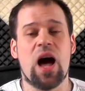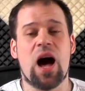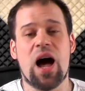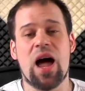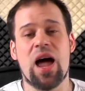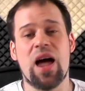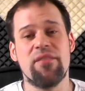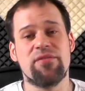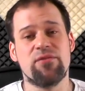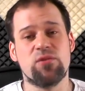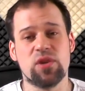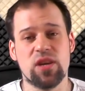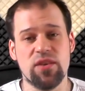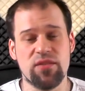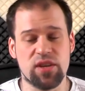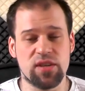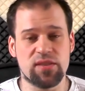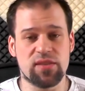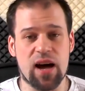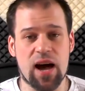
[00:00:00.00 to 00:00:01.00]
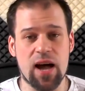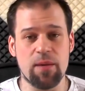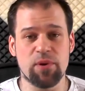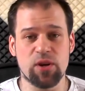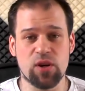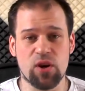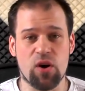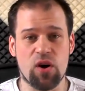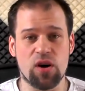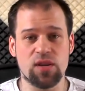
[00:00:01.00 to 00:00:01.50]
I have to give it a tie
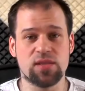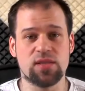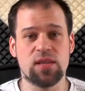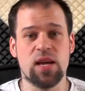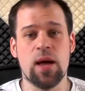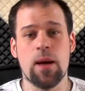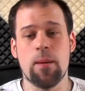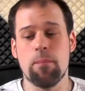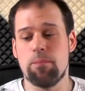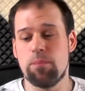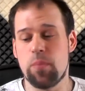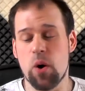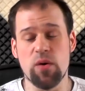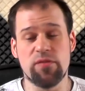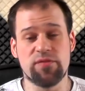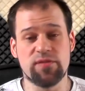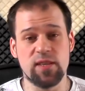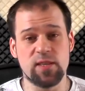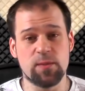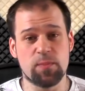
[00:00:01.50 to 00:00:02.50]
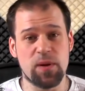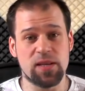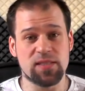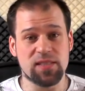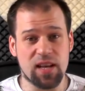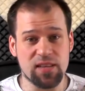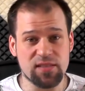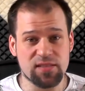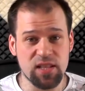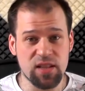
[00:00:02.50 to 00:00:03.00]
because both
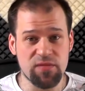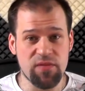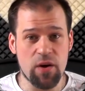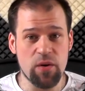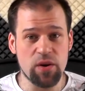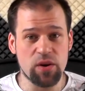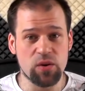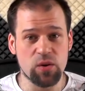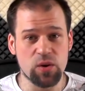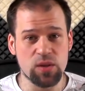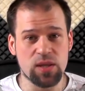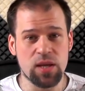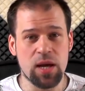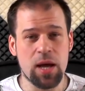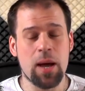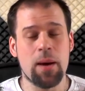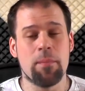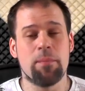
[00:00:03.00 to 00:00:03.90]
displays are still very good,